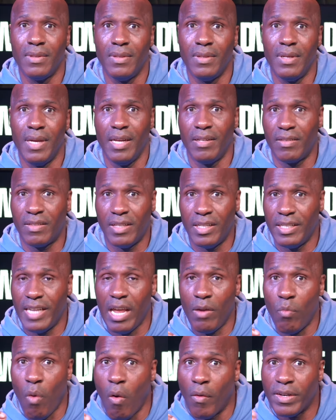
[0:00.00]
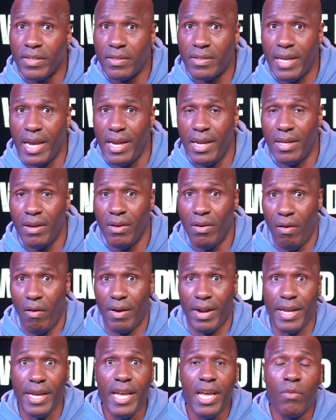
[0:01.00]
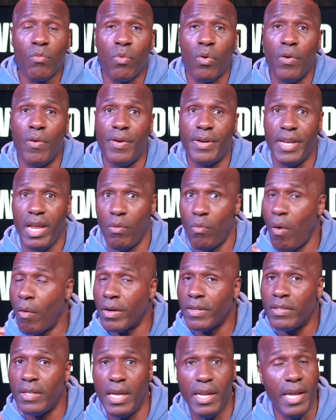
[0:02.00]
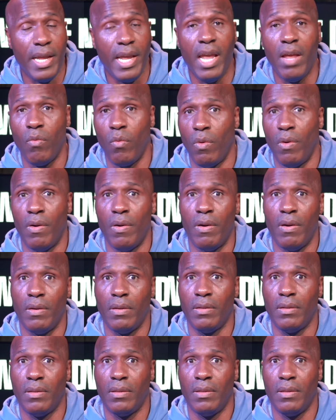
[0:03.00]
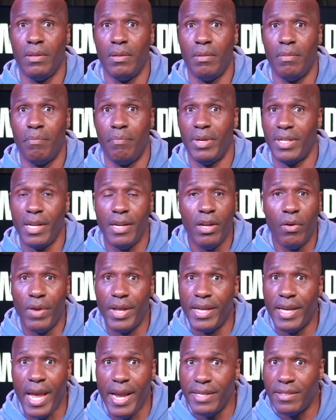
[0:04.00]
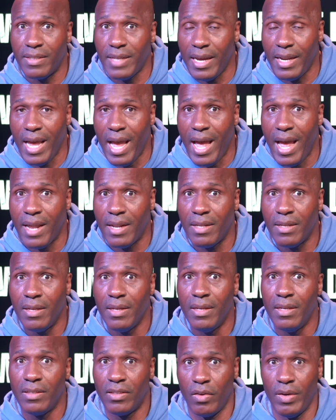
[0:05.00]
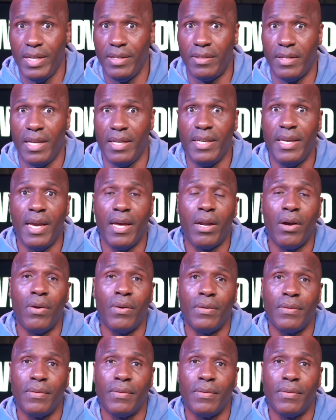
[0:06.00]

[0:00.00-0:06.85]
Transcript: It's, they want to say, or the N word. They want to say the N word, but they know they can't say that. So they say ghetto.